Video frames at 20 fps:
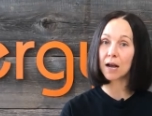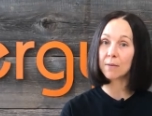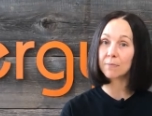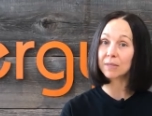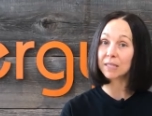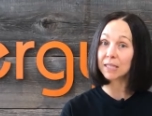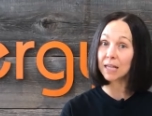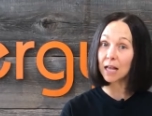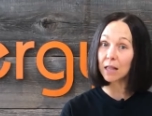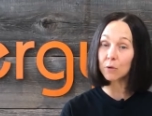
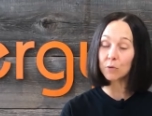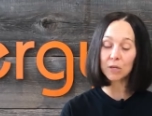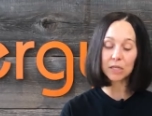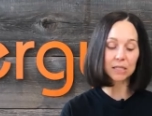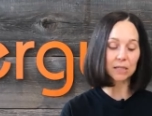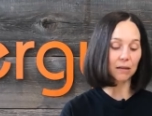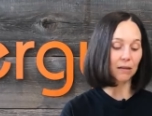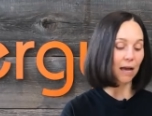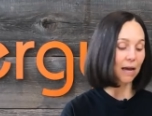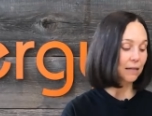celery
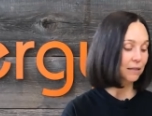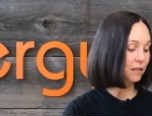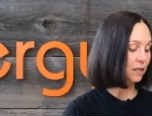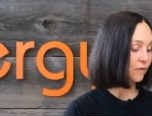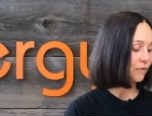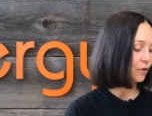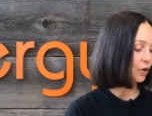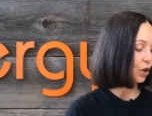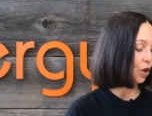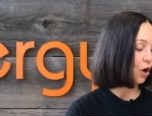to last
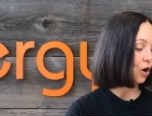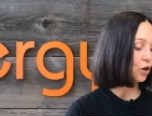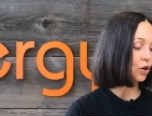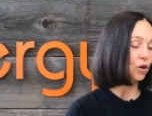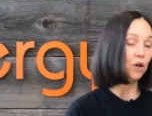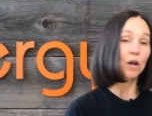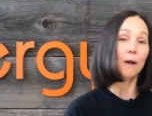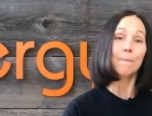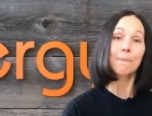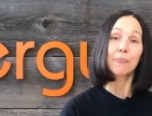even
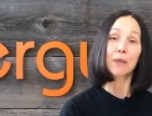longer,